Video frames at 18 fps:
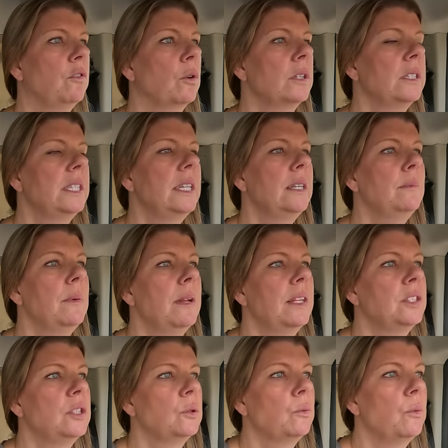14
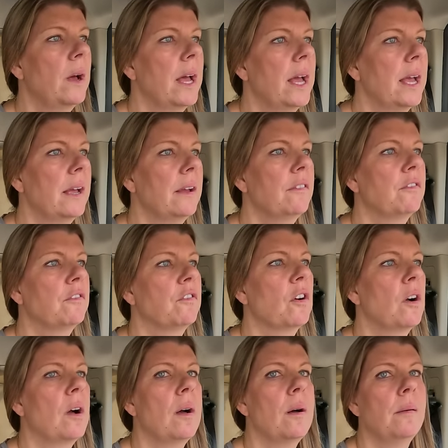minutes away
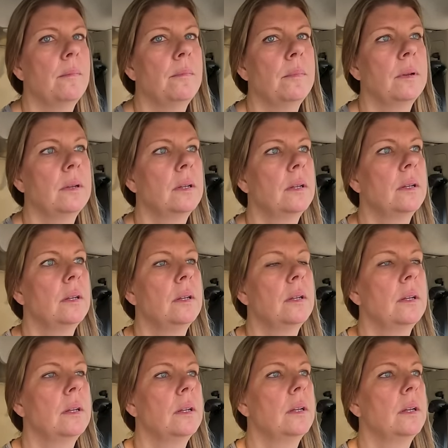
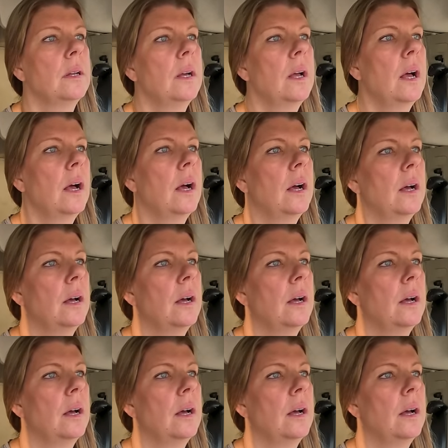from